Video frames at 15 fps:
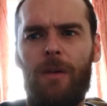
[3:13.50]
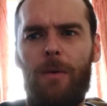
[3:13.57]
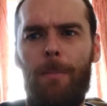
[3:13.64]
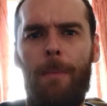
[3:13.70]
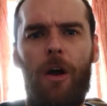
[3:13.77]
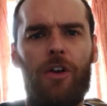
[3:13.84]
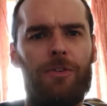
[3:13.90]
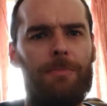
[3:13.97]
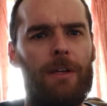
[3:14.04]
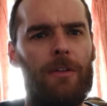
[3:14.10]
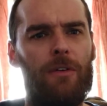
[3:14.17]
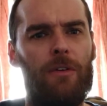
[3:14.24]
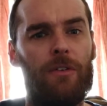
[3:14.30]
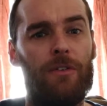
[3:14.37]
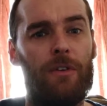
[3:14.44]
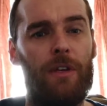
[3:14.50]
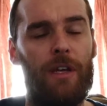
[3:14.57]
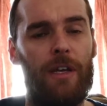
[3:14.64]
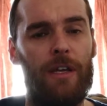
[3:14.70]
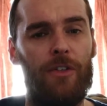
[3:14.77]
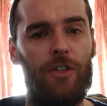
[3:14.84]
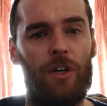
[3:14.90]
marshmallow
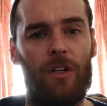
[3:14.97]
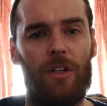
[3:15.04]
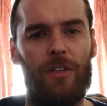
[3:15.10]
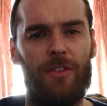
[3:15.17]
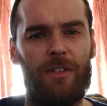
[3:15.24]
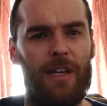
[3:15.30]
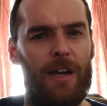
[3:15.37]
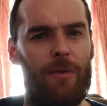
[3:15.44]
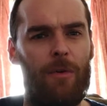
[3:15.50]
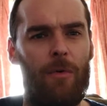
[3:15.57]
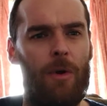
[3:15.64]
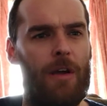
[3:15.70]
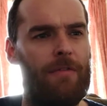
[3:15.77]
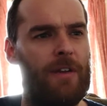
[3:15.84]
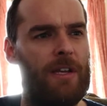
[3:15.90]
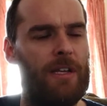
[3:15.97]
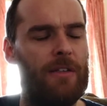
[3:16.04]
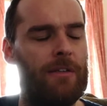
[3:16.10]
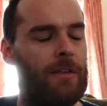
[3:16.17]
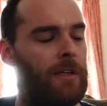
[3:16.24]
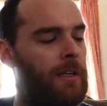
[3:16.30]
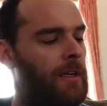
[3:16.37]
chocolate stout or whatever it
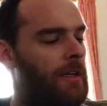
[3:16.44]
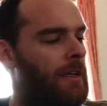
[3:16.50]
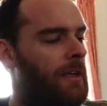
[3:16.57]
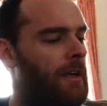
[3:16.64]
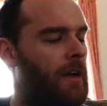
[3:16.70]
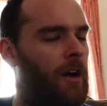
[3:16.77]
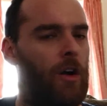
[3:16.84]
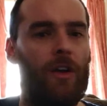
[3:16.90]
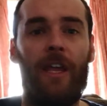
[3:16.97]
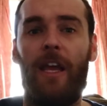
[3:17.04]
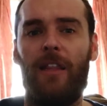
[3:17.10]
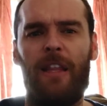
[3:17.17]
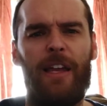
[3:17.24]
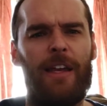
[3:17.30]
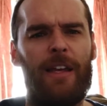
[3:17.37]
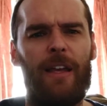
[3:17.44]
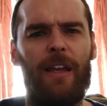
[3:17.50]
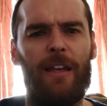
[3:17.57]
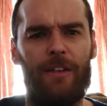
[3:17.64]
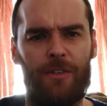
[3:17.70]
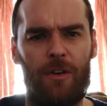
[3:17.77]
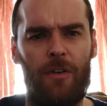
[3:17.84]
is, or layer
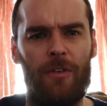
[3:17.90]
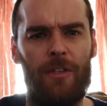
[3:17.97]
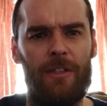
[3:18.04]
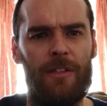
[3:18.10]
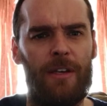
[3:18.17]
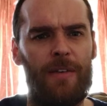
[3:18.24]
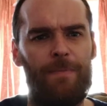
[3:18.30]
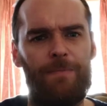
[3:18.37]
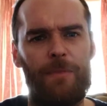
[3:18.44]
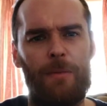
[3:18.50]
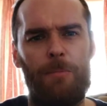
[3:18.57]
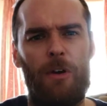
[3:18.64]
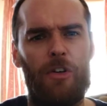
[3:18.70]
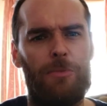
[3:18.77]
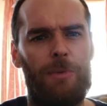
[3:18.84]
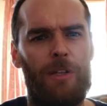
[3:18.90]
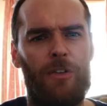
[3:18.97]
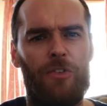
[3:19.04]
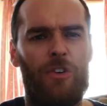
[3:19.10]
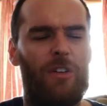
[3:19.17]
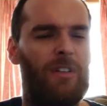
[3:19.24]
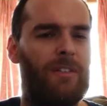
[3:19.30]
cake it's called, isn't it? Marshmallow
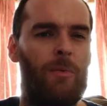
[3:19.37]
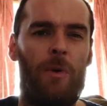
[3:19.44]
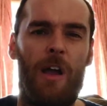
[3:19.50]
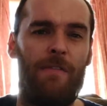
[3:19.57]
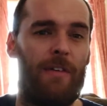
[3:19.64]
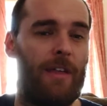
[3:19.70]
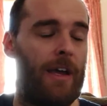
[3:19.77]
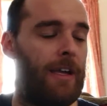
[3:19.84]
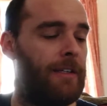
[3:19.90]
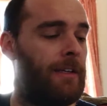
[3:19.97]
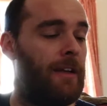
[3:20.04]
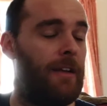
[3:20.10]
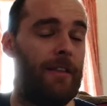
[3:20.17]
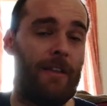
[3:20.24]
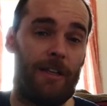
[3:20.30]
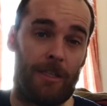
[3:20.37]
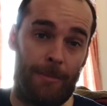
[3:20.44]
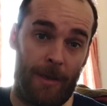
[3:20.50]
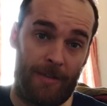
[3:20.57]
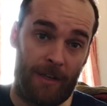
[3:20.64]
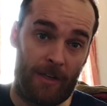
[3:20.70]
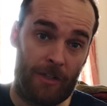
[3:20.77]
chocolates or whatever that is. That's a bit
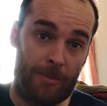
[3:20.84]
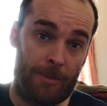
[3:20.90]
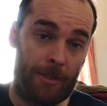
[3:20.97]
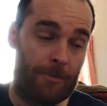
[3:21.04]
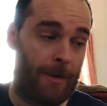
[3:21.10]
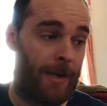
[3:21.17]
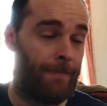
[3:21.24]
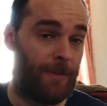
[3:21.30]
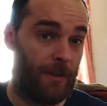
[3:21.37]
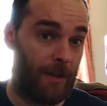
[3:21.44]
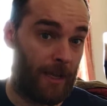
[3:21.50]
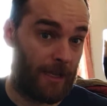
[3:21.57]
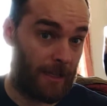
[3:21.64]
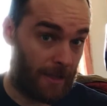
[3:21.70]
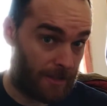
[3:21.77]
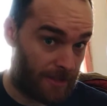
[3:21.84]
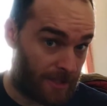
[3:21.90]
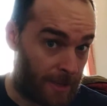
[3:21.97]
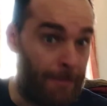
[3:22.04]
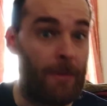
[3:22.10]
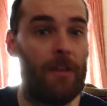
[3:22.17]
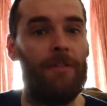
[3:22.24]
of a guilty pleasure of mine. It's
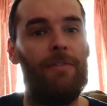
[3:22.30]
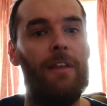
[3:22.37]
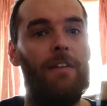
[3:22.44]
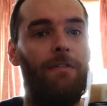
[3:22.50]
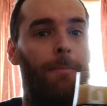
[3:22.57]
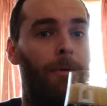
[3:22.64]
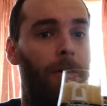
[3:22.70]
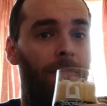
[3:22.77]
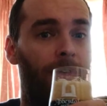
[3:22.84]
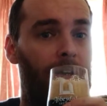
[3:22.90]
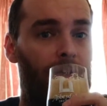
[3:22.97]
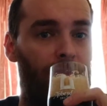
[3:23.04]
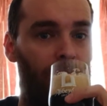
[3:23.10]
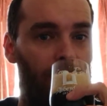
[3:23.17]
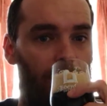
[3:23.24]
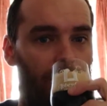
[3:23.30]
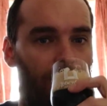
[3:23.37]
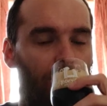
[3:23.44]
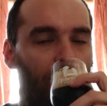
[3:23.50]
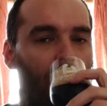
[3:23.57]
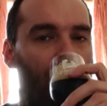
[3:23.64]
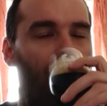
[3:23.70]
similar flavour profiles on this.